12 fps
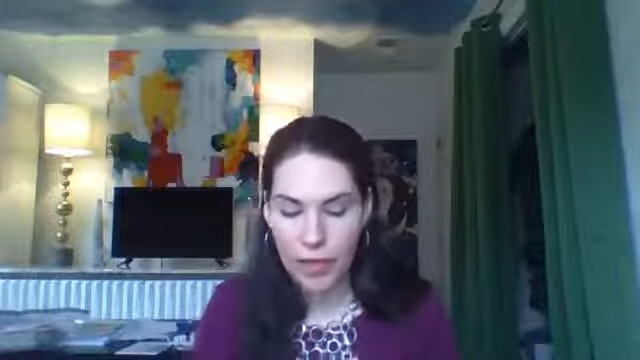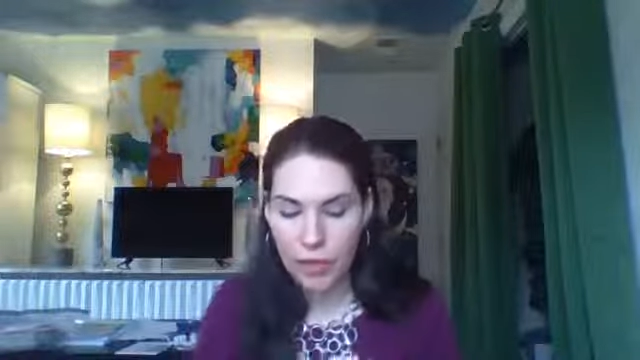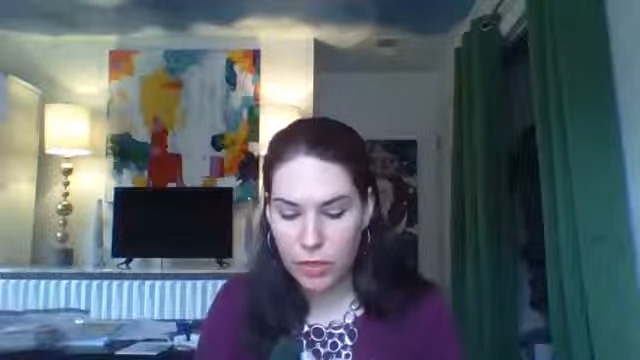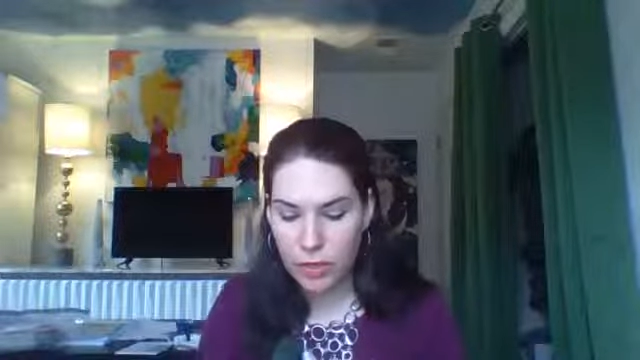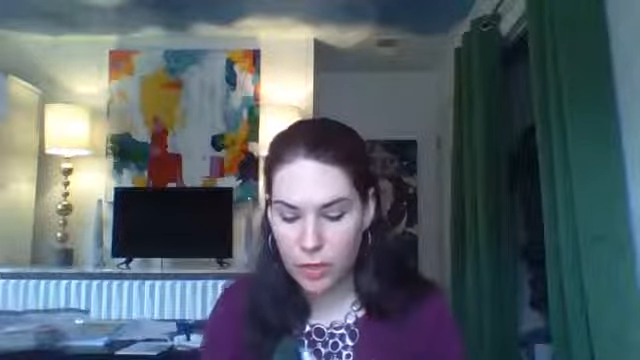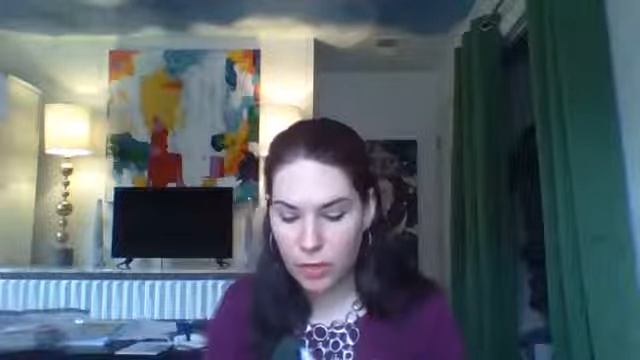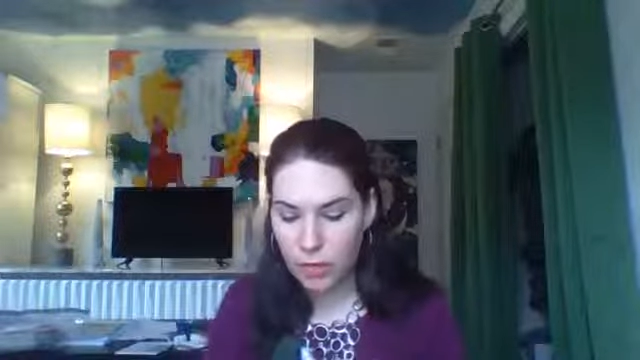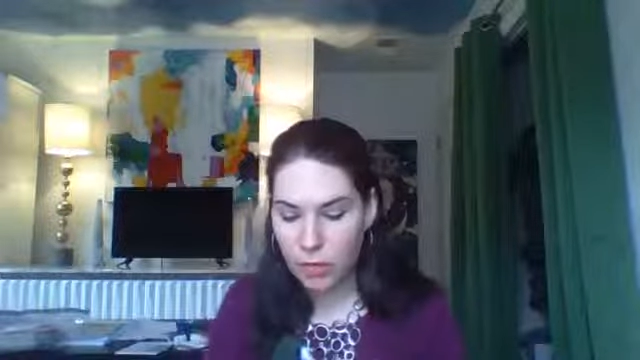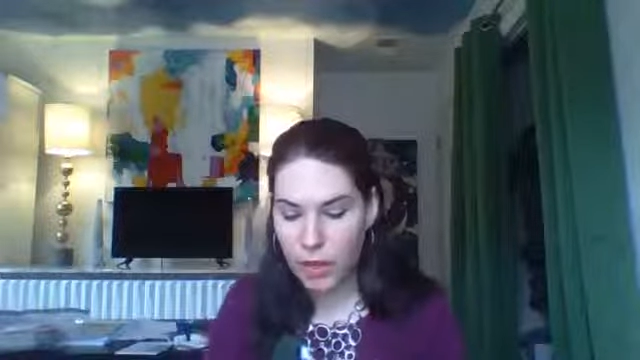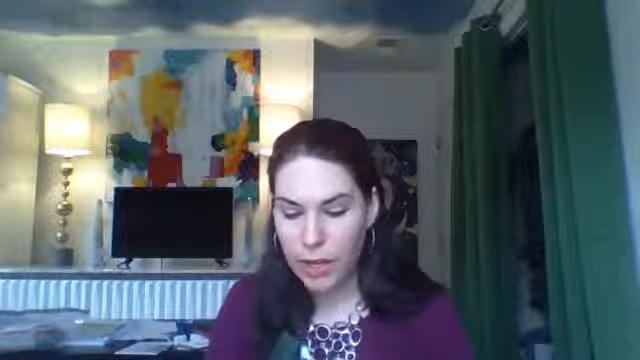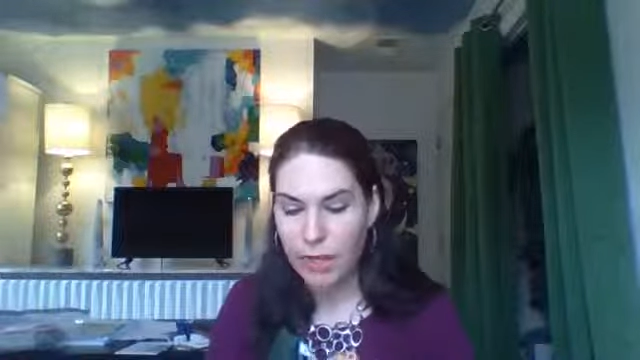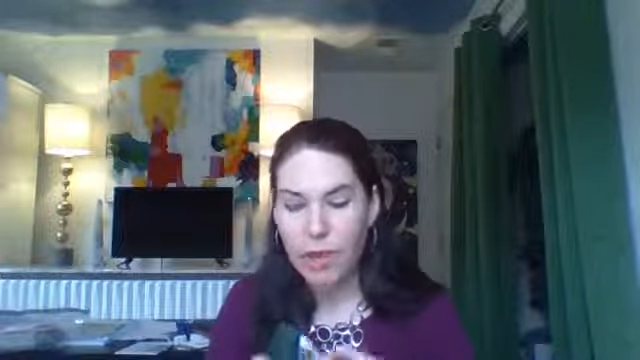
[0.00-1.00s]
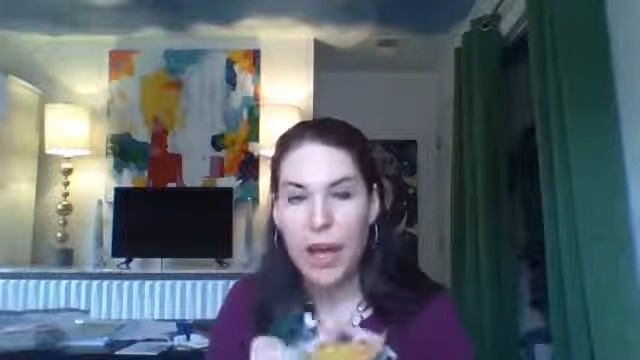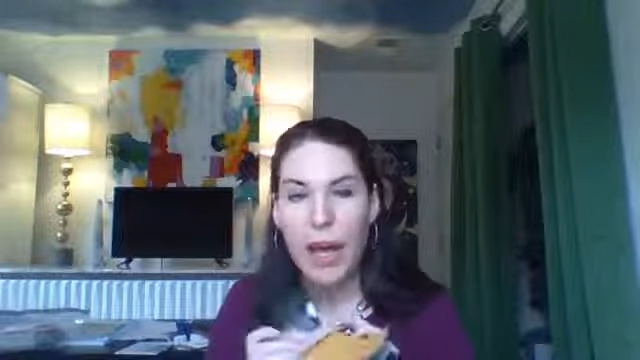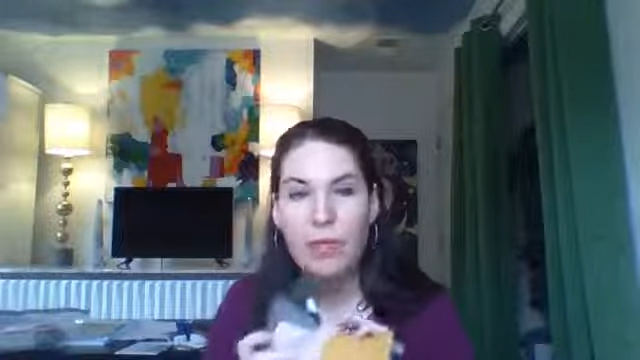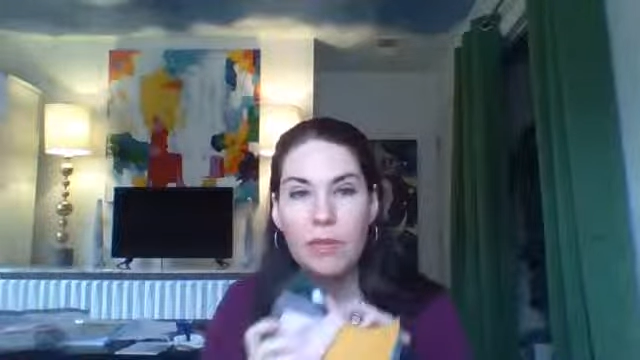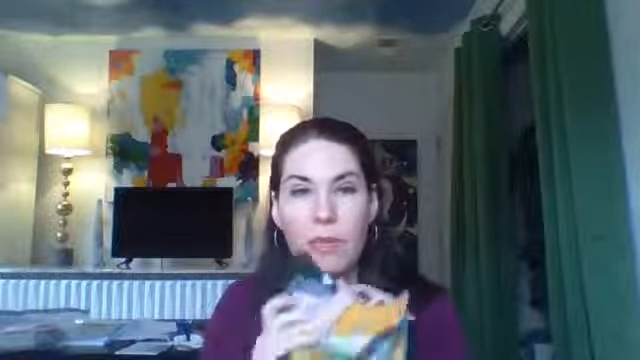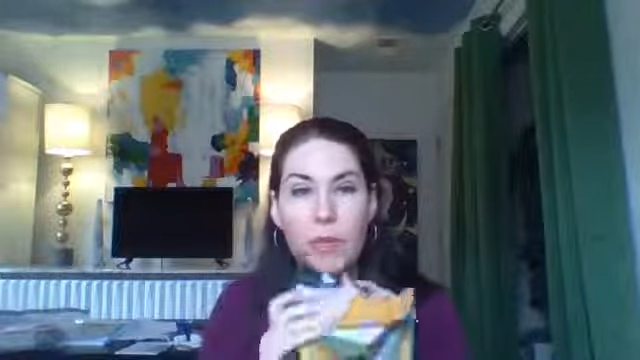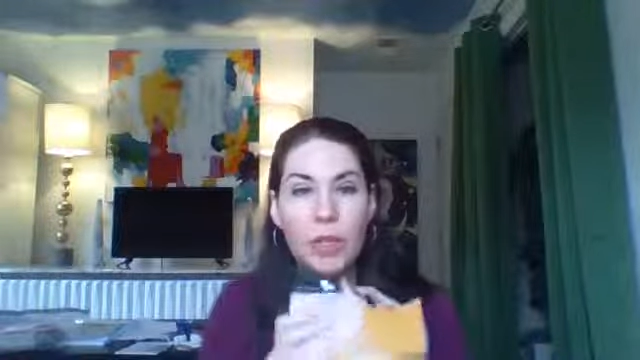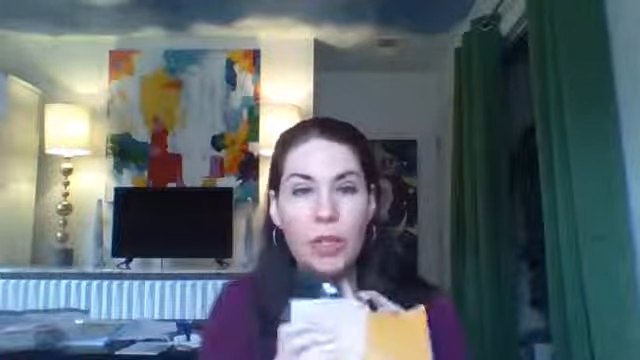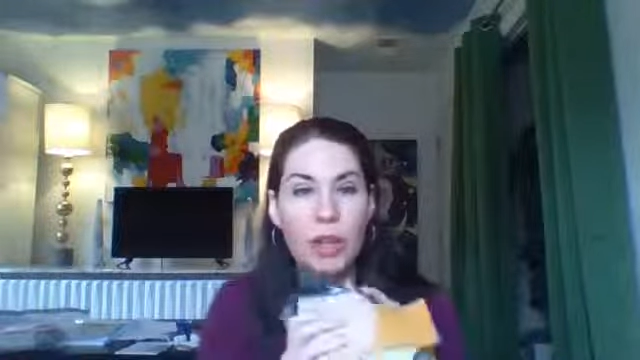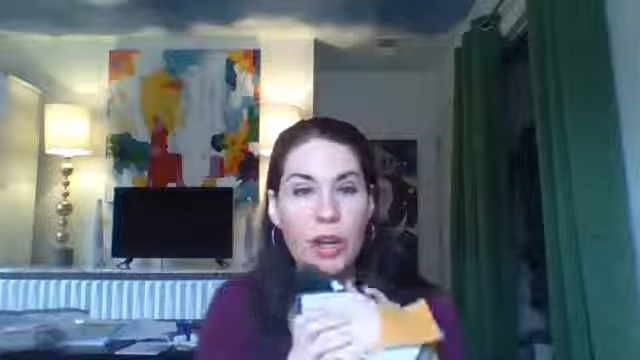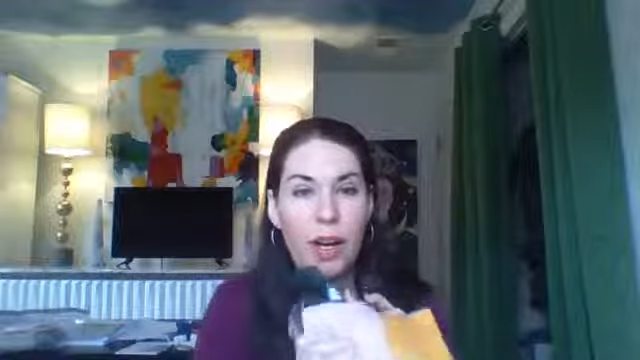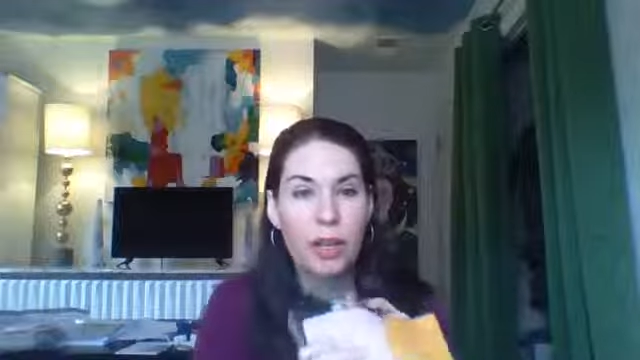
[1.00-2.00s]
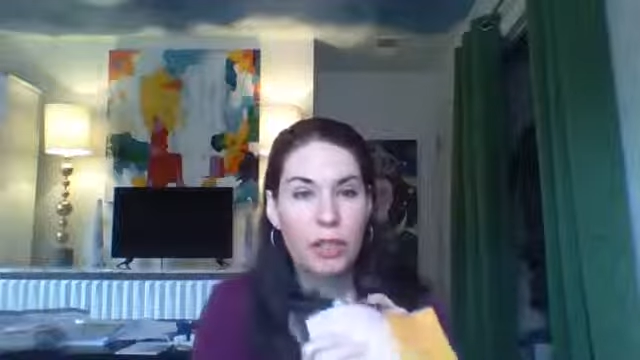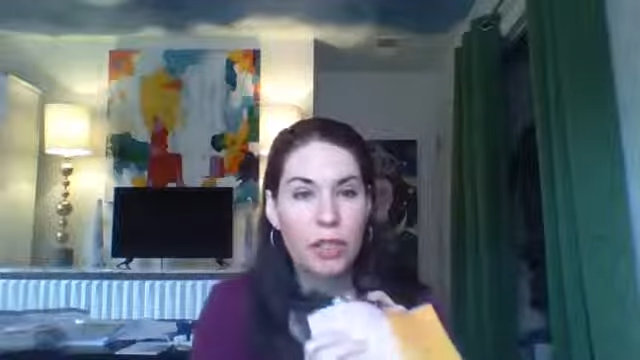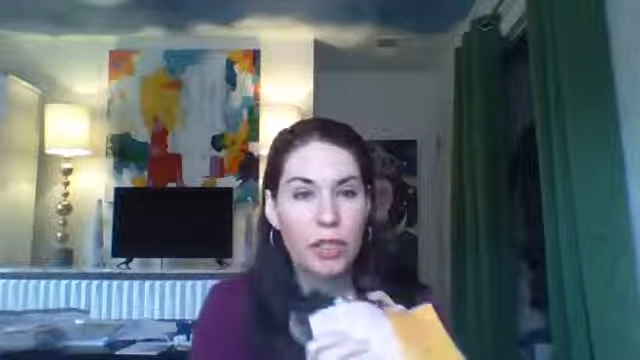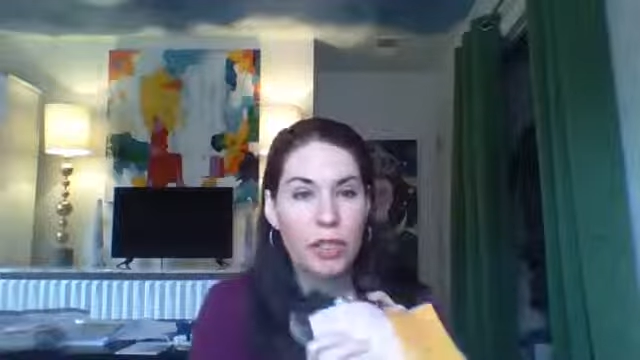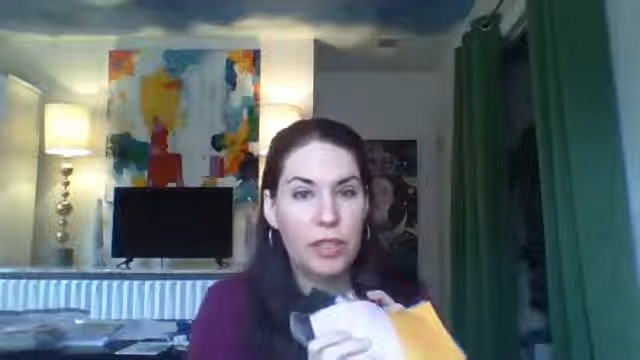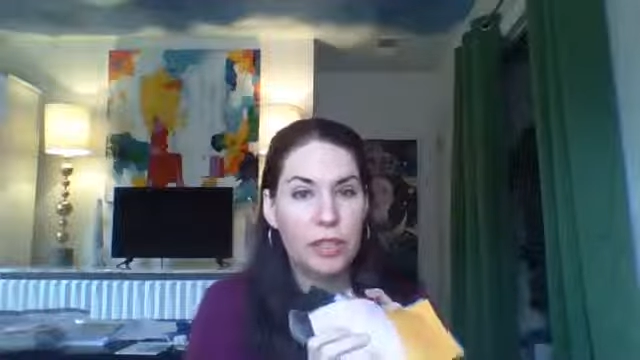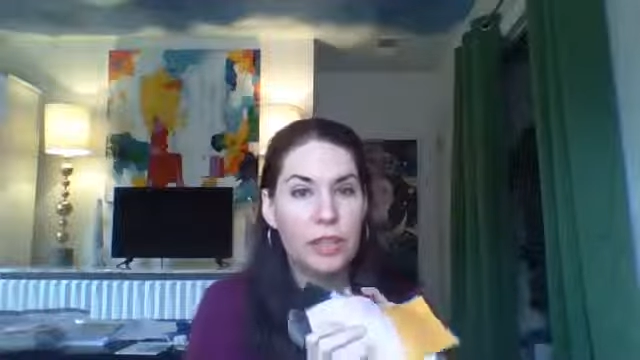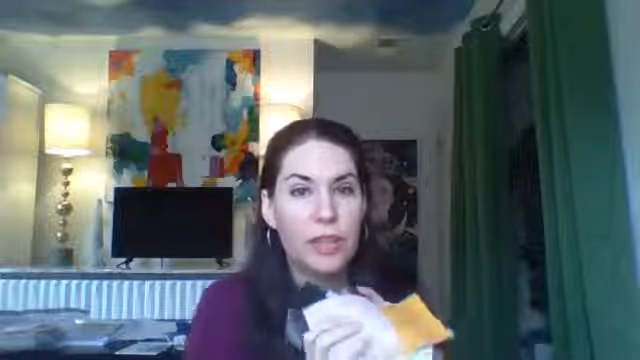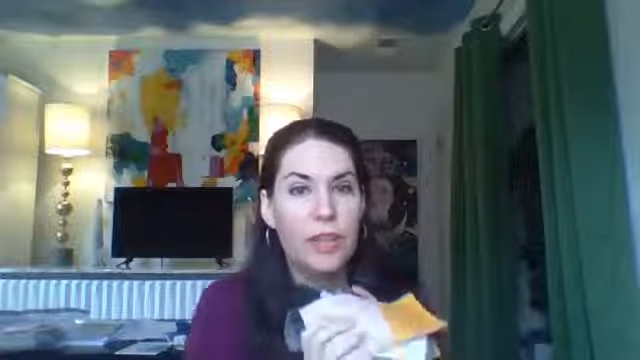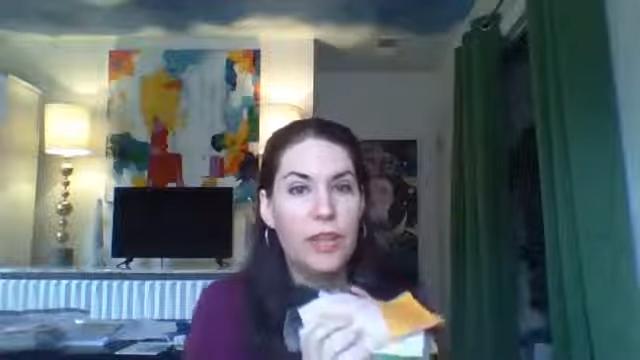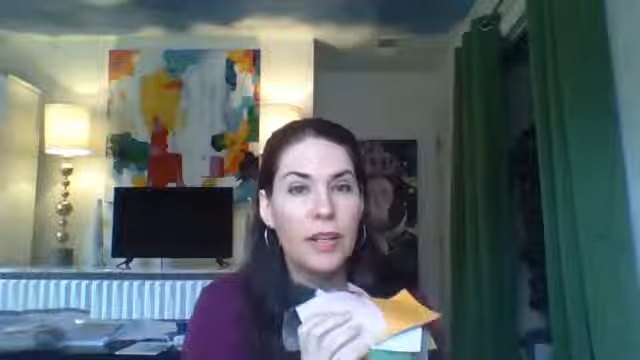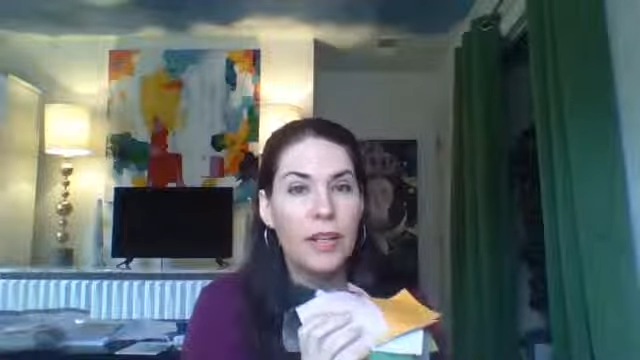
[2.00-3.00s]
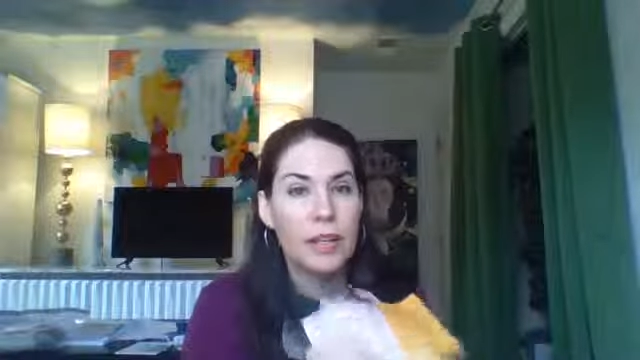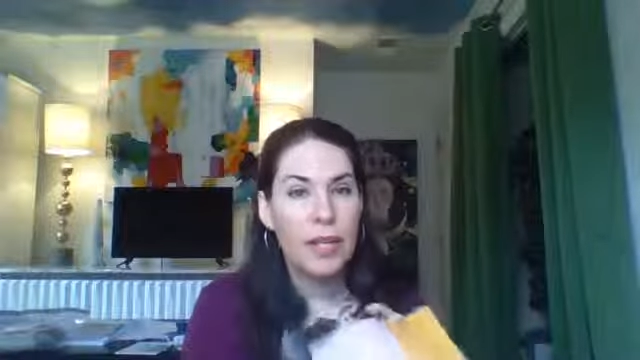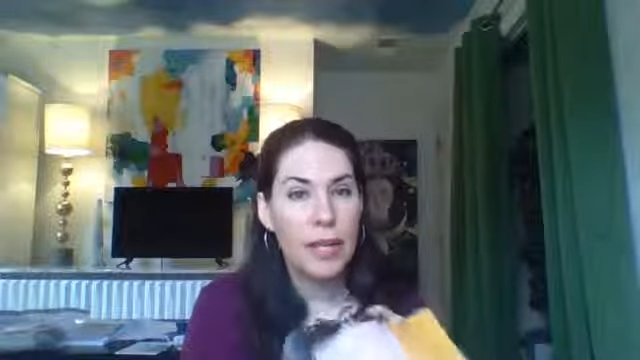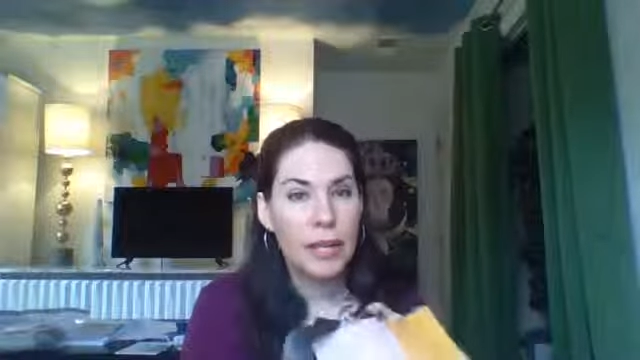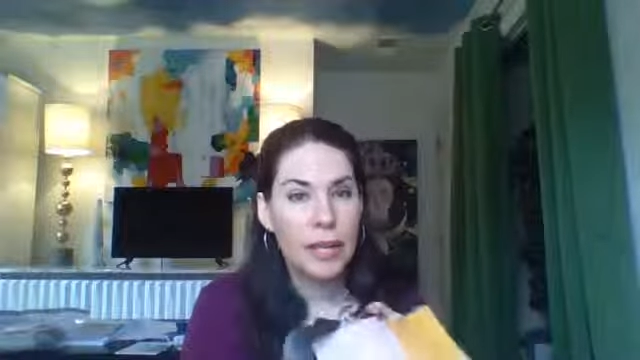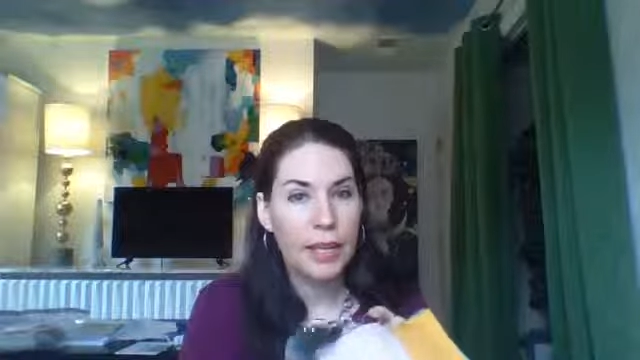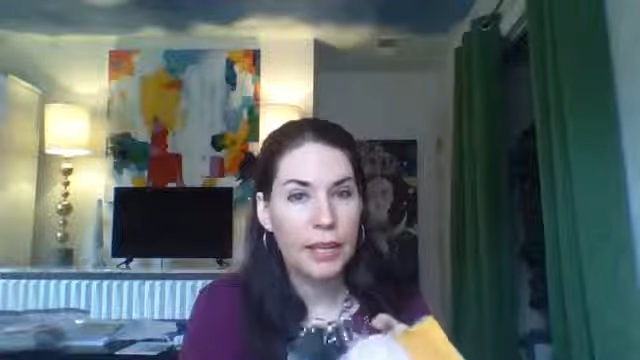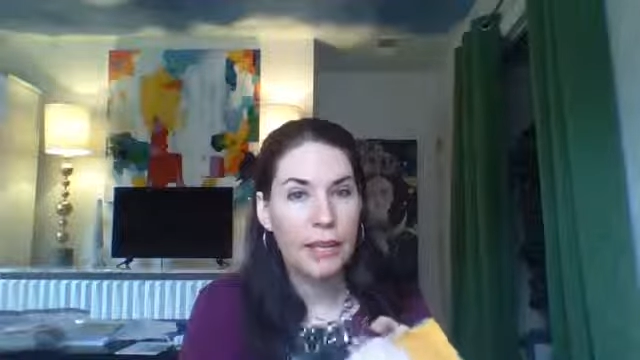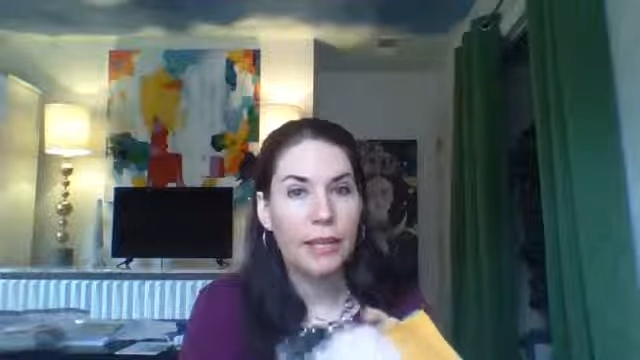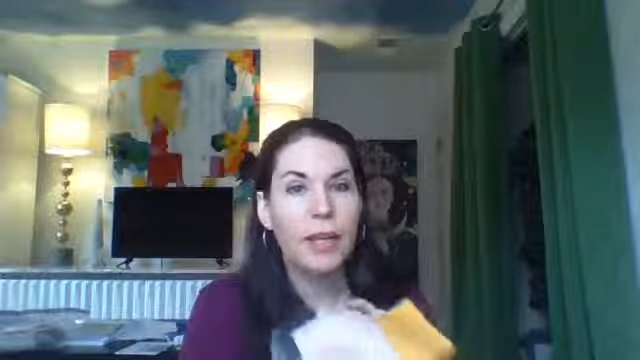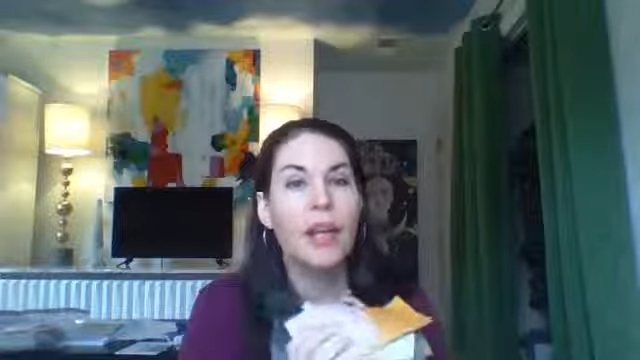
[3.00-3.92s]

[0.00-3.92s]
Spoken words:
So if you have a budget conscious client,